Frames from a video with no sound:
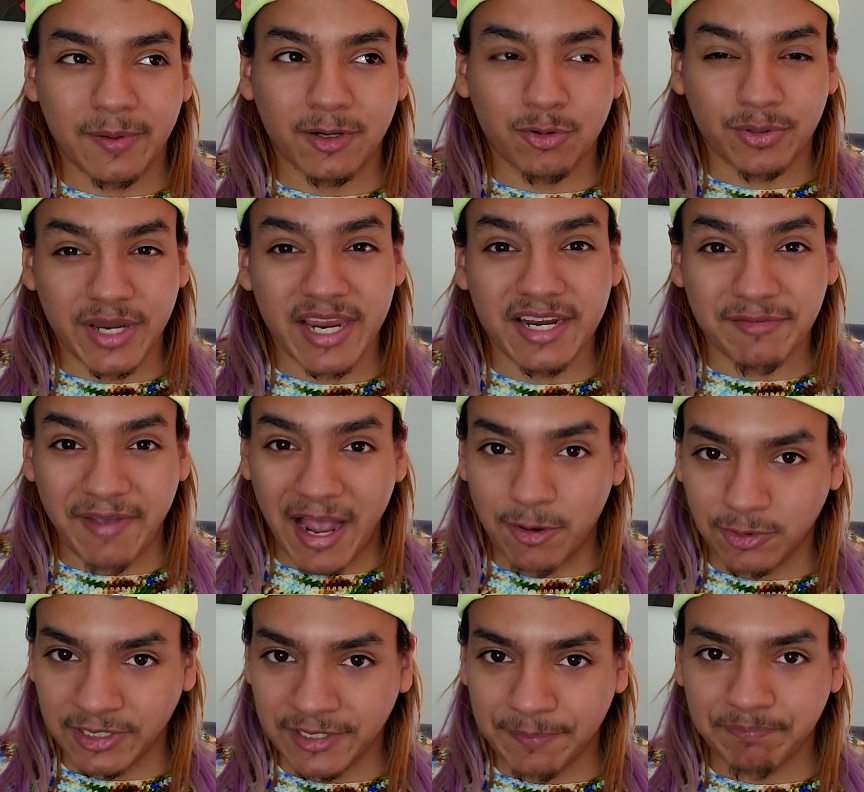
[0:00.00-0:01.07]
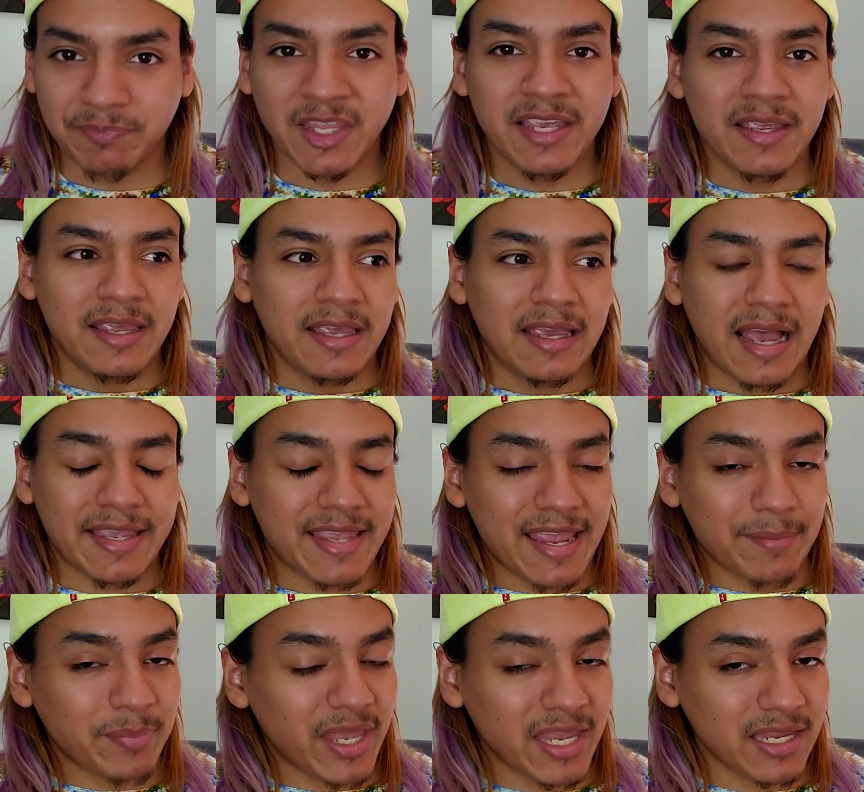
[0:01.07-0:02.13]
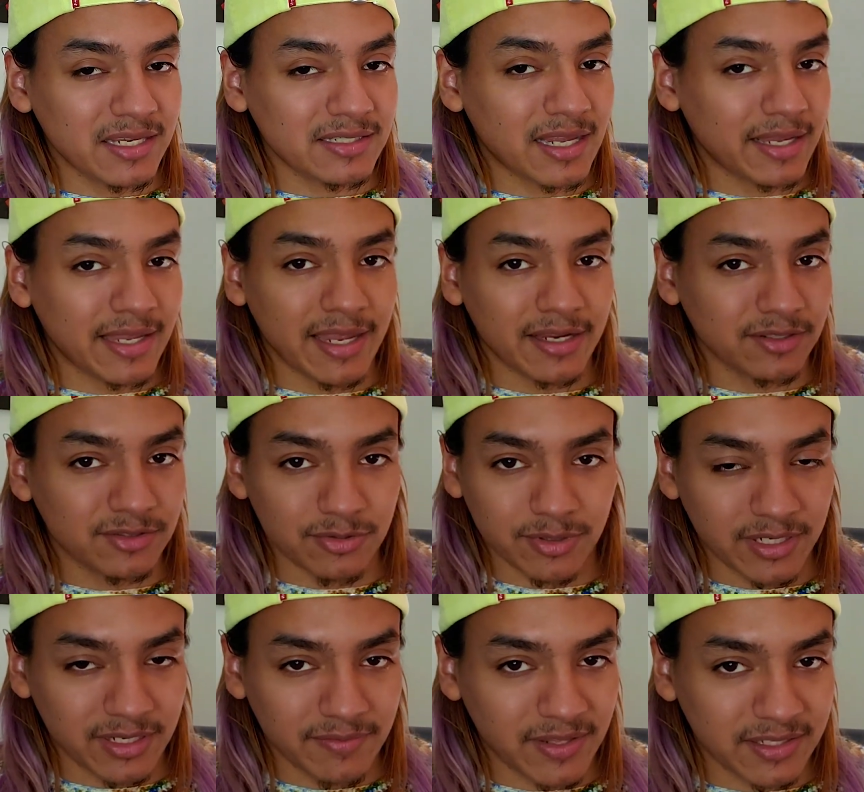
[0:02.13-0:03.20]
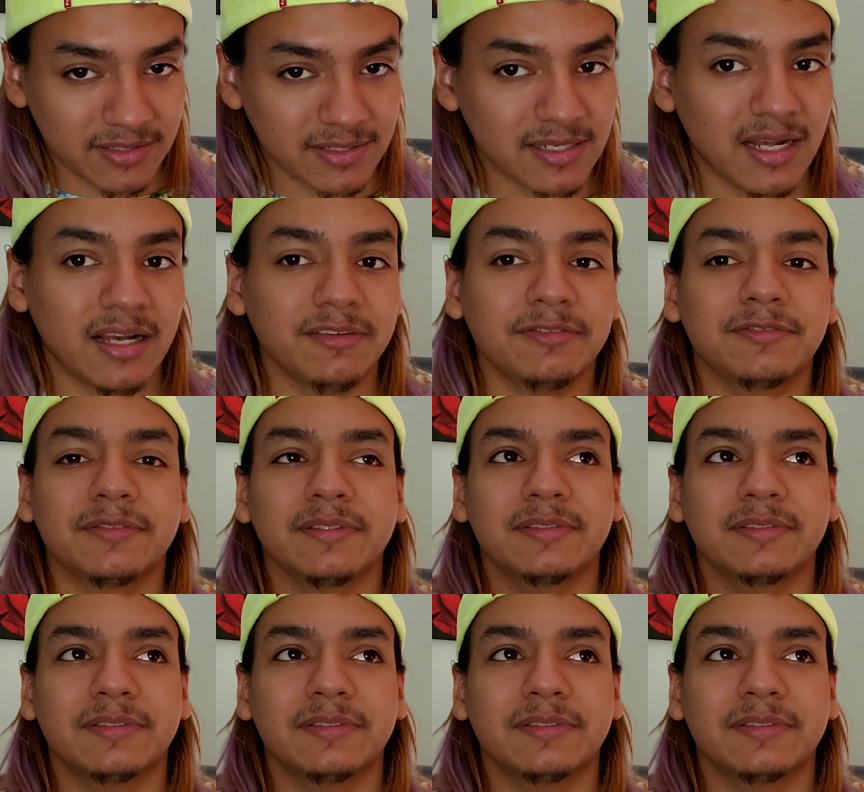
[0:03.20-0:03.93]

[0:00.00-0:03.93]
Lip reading: creative outlet. I can't paint, I can't do any of that stuff.